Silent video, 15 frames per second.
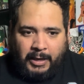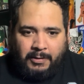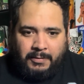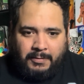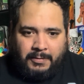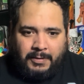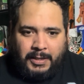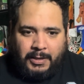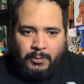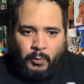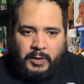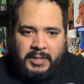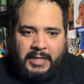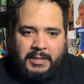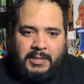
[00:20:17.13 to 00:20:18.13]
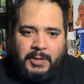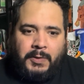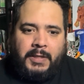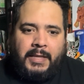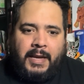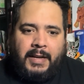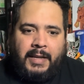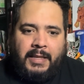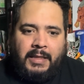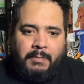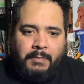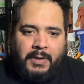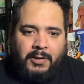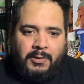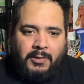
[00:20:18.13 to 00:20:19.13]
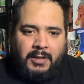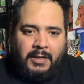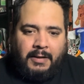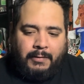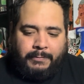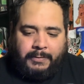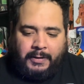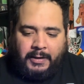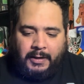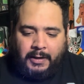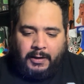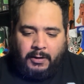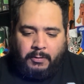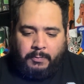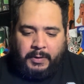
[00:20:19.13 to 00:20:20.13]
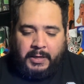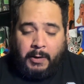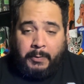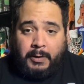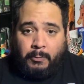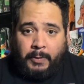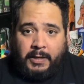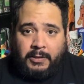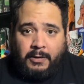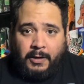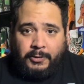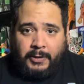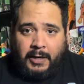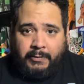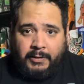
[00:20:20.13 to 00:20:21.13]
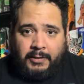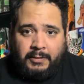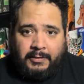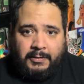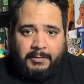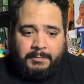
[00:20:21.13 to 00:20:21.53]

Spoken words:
Like, was he doing that in the middle of becoming a race car driver?